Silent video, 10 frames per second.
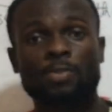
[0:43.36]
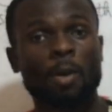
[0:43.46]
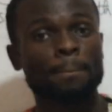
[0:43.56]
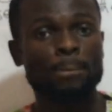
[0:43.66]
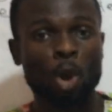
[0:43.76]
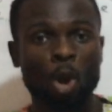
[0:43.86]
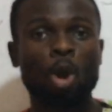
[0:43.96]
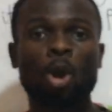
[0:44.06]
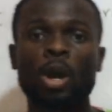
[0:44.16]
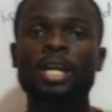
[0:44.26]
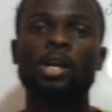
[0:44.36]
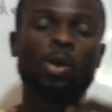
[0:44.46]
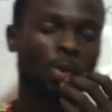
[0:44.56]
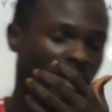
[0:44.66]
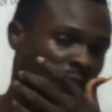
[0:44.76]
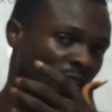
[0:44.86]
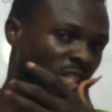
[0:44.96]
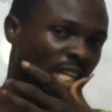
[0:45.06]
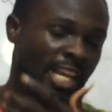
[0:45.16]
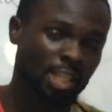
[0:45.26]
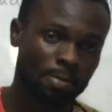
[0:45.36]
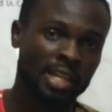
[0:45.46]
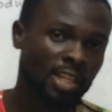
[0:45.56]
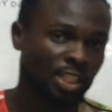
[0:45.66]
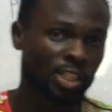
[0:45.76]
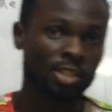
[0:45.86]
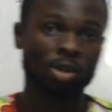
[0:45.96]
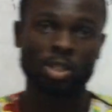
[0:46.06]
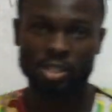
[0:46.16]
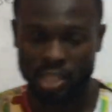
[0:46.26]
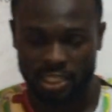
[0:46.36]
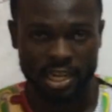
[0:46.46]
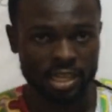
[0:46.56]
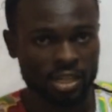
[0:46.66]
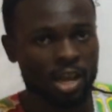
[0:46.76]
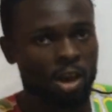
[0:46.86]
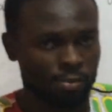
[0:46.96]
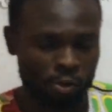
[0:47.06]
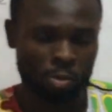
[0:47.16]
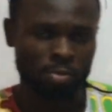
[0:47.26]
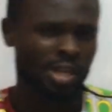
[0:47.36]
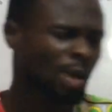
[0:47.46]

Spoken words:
for more questions and explanation on standard form.